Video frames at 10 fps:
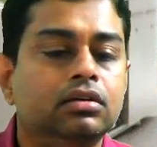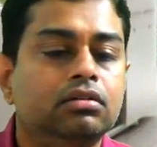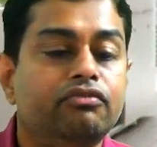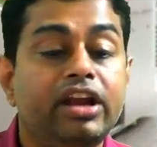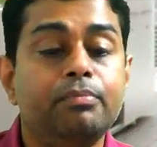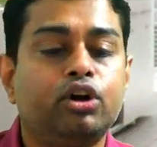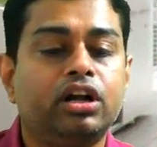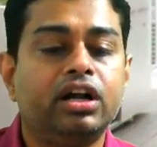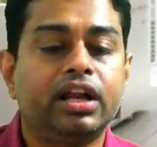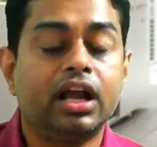Very important
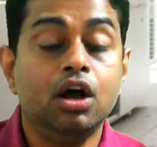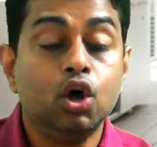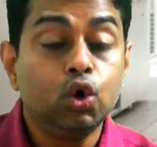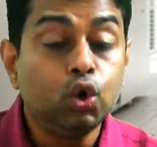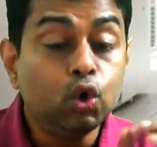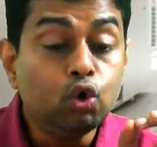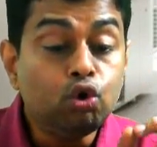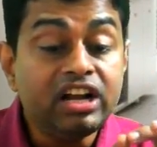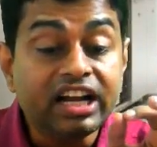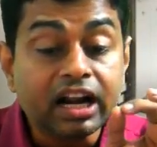area. Who
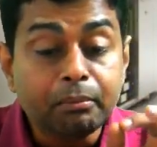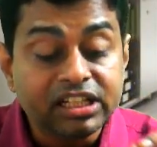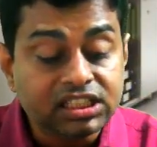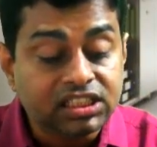determines the